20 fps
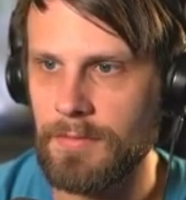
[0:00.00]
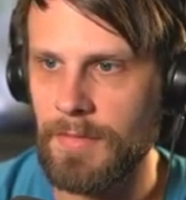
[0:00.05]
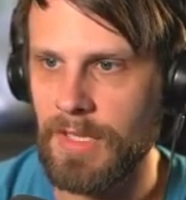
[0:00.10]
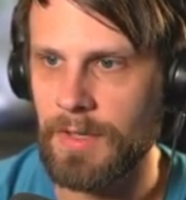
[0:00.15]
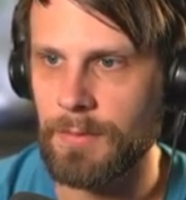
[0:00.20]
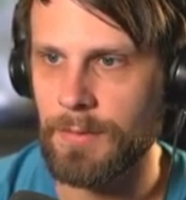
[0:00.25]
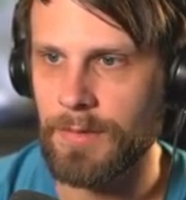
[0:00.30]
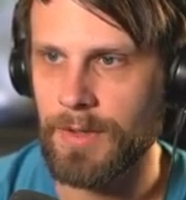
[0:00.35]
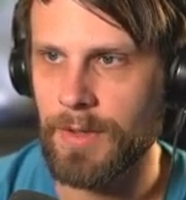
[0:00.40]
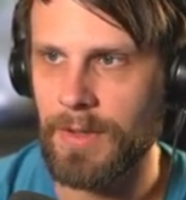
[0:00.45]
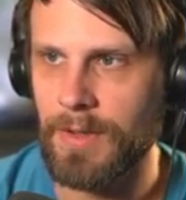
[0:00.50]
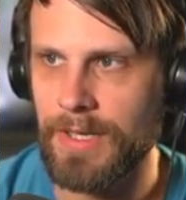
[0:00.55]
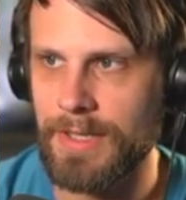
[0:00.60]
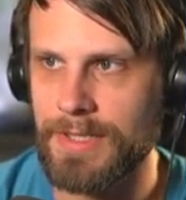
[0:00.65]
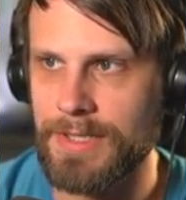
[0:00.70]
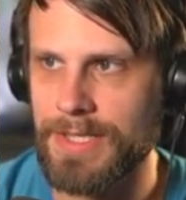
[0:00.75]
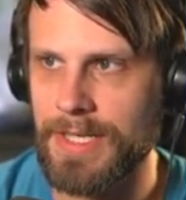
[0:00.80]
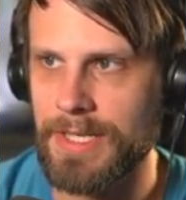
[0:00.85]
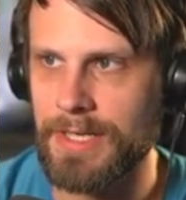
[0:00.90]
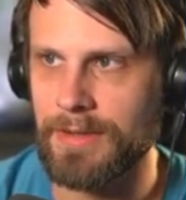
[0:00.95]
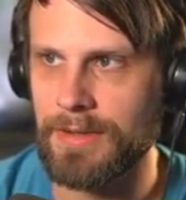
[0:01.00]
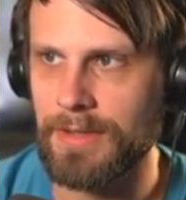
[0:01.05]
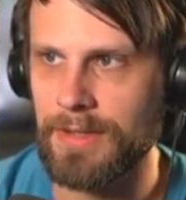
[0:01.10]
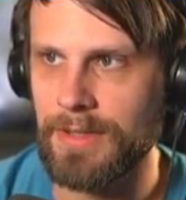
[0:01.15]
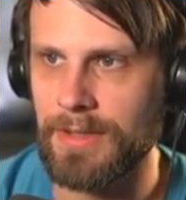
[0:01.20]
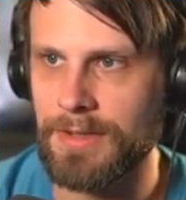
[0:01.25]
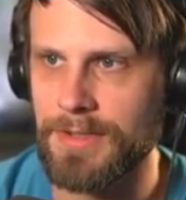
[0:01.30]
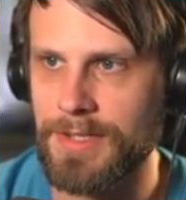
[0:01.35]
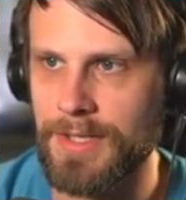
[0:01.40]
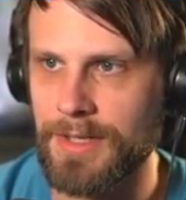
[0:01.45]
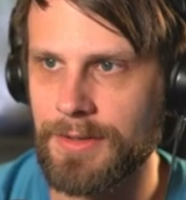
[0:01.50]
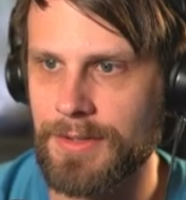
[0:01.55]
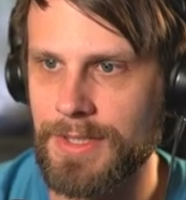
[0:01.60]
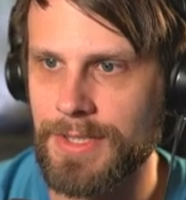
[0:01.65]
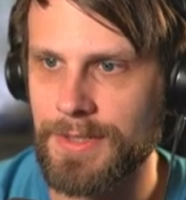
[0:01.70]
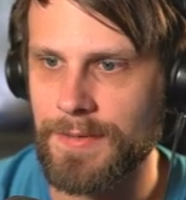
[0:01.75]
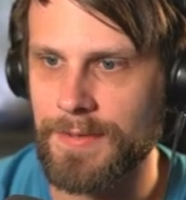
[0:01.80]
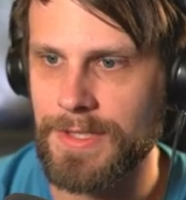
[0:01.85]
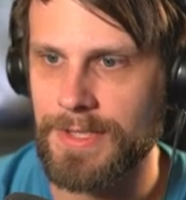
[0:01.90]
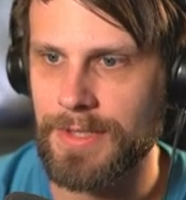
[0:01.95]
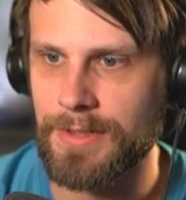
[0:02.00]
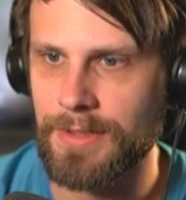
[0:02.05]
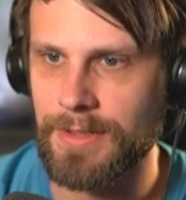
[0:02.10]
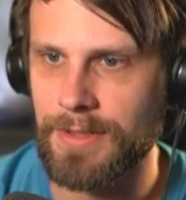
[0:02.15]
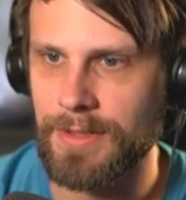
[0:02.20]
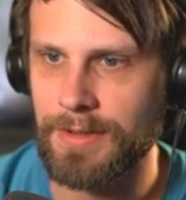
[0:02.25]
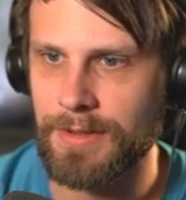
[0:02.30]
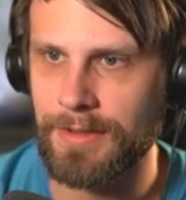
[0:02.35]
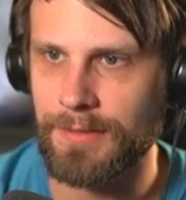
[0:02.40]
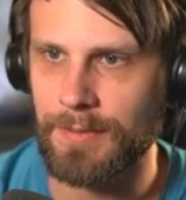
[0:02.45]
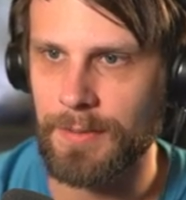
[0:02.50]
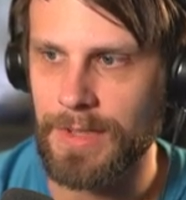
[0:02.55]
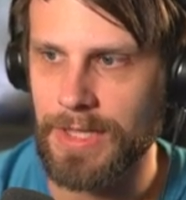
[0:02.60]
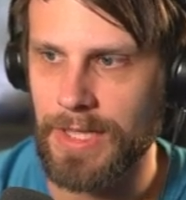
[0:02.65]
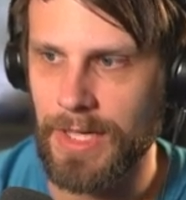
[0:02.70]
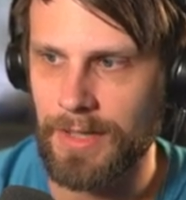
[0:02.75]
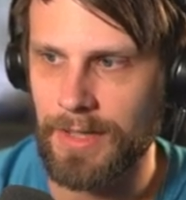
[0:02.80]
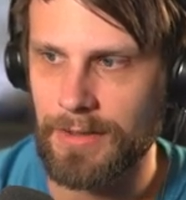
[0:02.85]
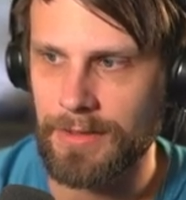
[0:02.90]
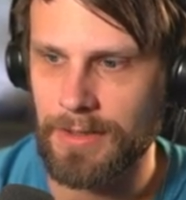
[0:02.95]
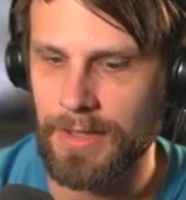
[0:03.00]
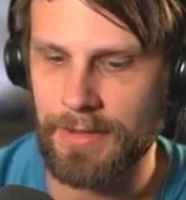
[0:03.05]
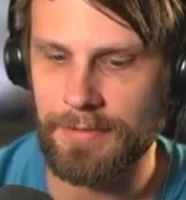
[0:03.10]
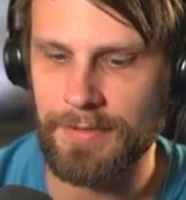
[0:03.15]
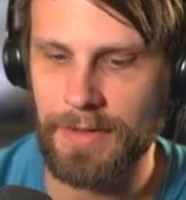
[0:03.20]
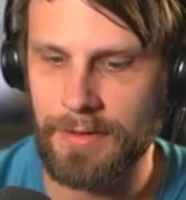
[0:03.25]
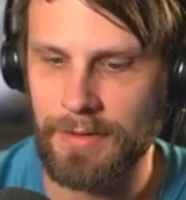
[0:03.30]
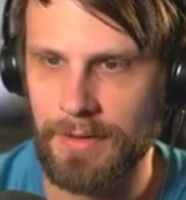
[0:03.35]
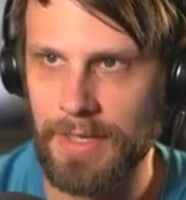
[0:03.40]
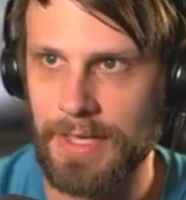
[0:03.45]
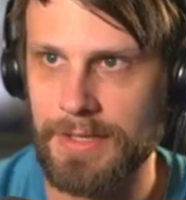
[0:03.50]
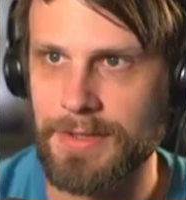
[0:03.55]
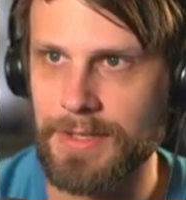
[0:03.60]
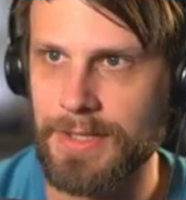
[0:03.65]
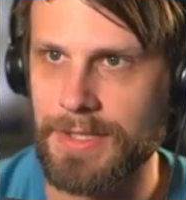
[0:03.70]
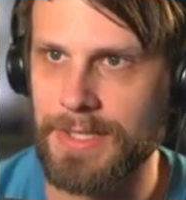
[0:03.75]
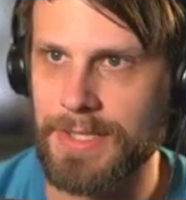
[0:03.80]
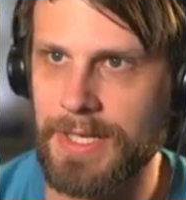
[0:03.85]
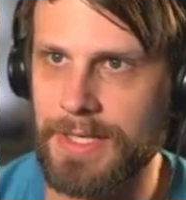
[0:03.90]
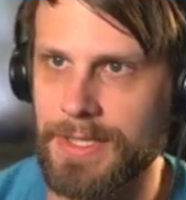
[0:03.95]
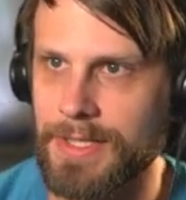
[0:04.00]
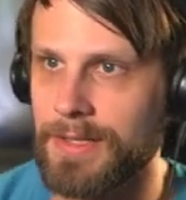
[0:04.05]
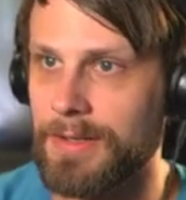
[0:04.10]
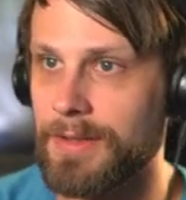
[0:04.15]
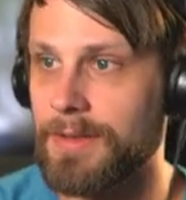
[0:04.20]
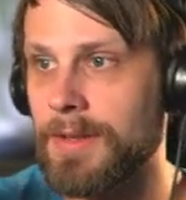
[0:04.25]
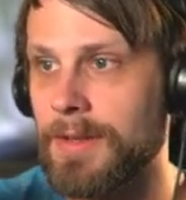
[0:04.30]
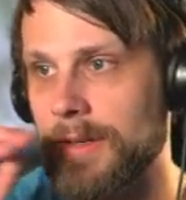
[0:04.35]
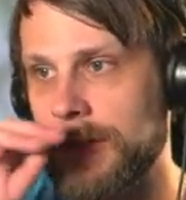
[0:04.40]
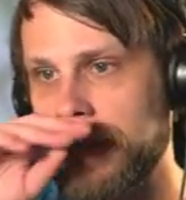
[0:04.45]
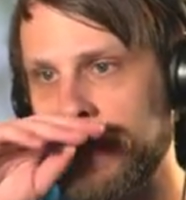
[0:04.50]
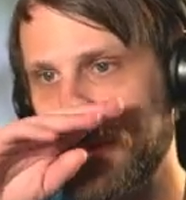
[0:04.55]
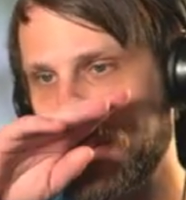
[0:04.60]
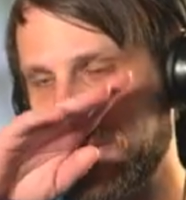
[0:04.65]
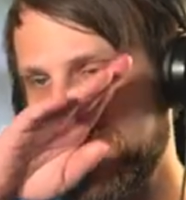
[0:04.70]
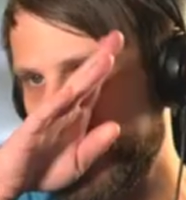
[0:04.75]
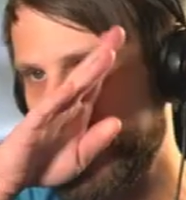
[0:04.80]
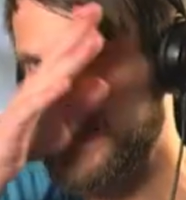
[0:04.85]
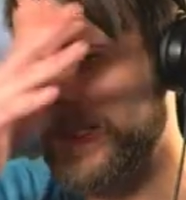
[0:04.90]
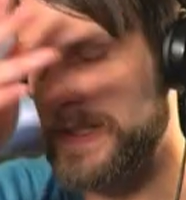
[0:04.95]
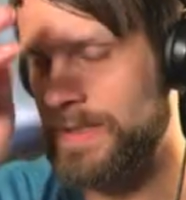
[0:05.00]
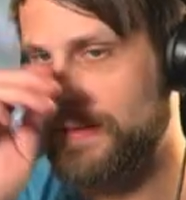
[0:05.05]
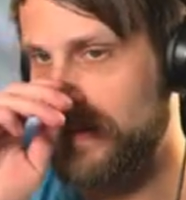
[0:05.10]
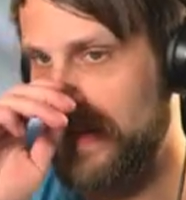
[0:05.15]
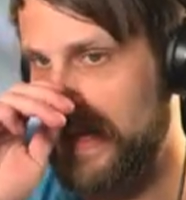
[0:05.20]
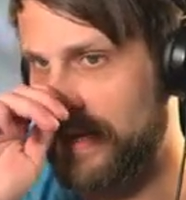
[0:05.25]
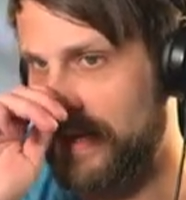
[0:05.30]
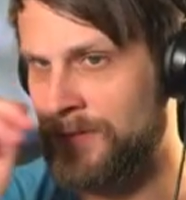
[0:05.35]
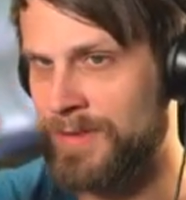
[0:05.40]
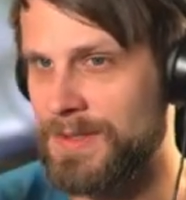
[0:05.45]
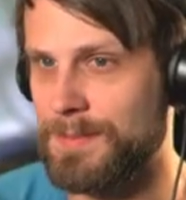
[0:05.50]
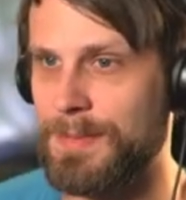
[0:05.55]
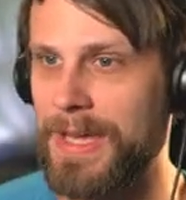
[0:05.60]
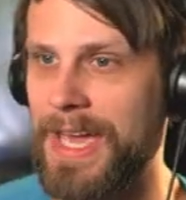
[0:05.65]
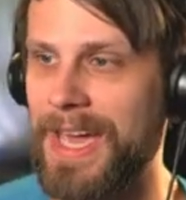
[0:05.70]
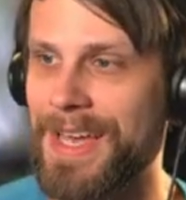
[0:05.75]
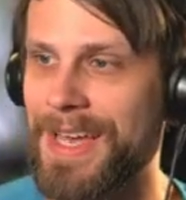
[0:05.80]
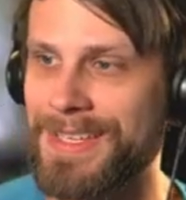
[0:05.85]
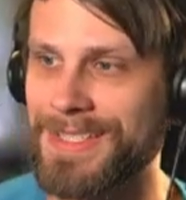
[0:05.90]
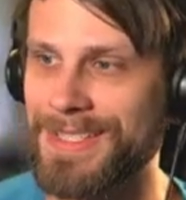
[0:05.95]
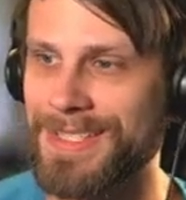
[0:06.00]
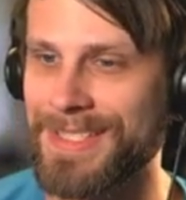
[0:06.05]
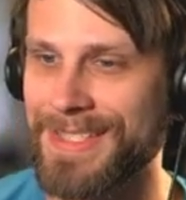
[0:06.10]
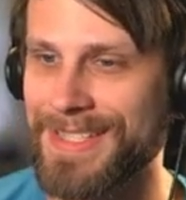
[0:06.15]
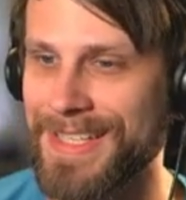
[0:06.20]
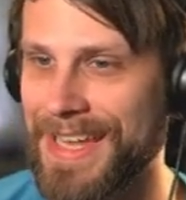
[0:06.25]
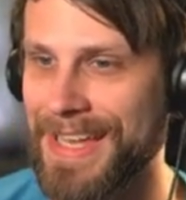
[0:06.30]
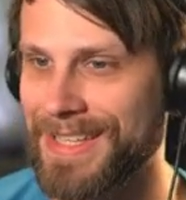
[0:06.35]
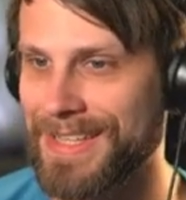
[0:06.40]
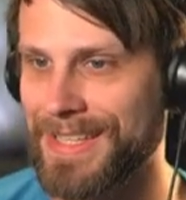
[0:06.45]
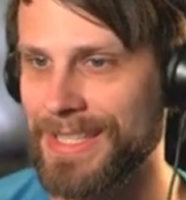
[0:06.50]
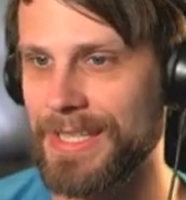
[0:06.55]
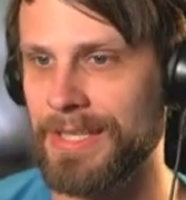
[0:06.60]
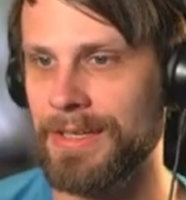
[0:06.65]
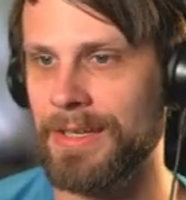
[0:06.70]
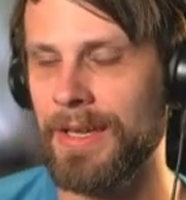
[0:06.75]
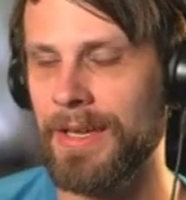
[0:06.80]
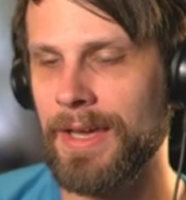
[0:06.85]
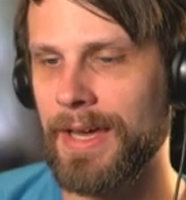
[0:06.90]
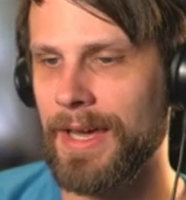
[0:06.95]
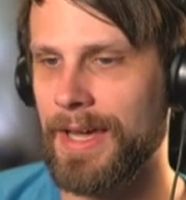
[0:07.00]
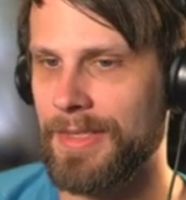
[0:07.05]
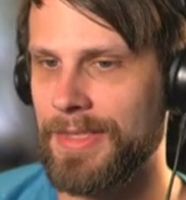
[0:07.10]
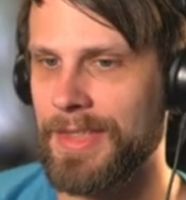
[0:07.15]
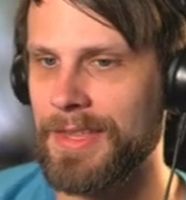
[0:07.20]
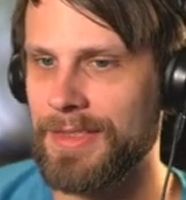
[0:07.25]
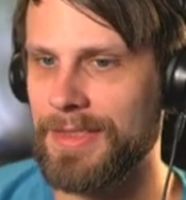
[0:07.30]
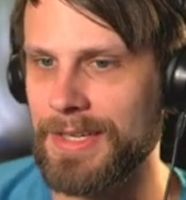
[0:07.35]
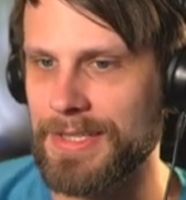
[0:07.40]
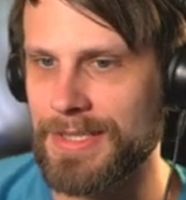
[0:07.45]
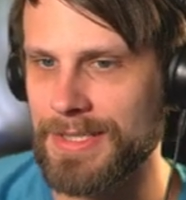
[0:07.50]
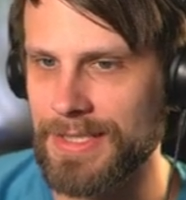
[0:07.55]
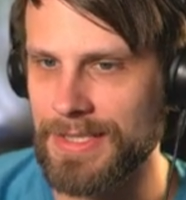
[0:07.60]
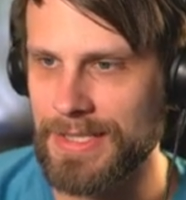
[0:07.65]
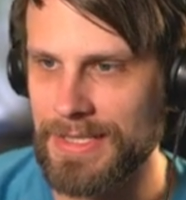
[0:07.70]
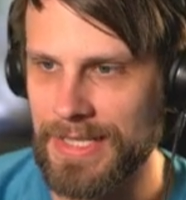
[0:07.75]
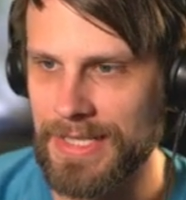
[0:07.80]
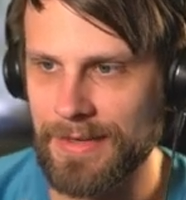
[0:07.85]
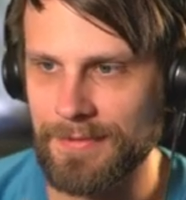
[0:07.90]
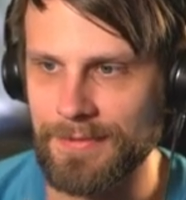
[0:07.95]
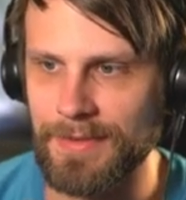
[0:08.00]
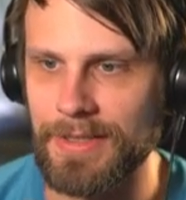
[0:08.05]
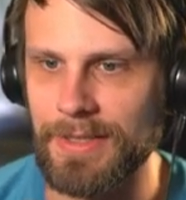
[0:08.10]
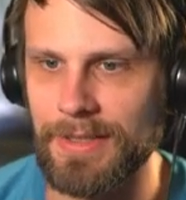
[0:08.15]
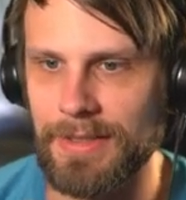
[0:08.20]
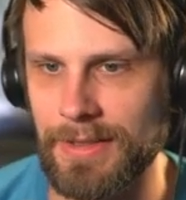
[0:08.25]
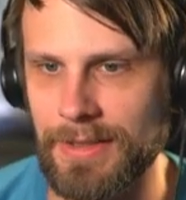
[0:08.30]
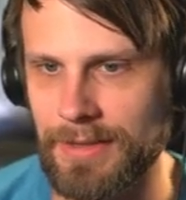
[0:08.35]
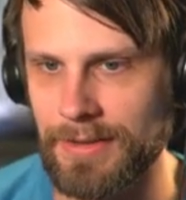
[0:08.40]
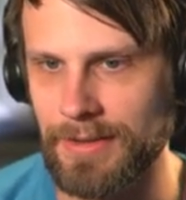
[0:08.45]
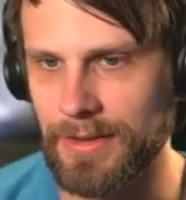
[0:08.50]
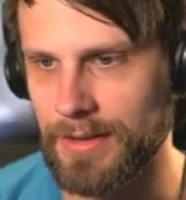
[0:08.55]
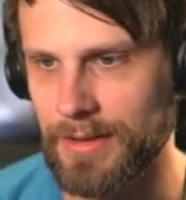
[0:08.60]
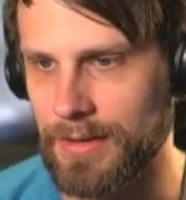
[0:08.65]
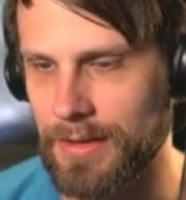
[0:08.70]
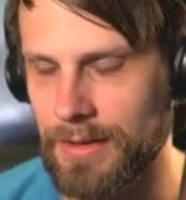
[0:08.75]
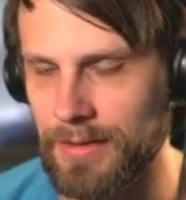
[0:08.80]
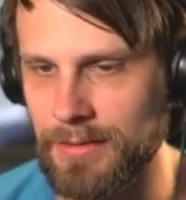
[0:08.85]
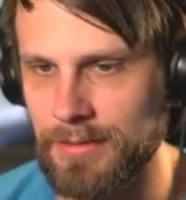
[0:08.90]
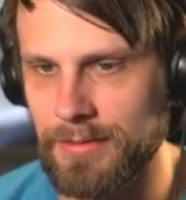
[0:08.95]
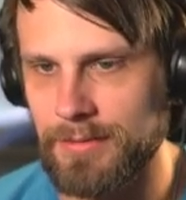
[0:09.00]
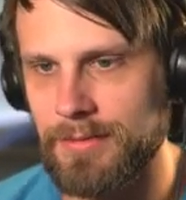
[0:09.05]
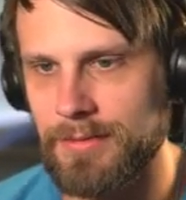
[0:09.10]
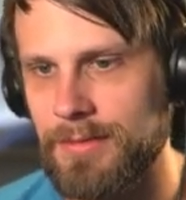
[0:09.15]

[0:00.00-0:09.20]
We'll go ahead and take the generous visitor. At least we gain a life out of that transaction. And then here we just have to pass, sadly. I think they definitely are going to...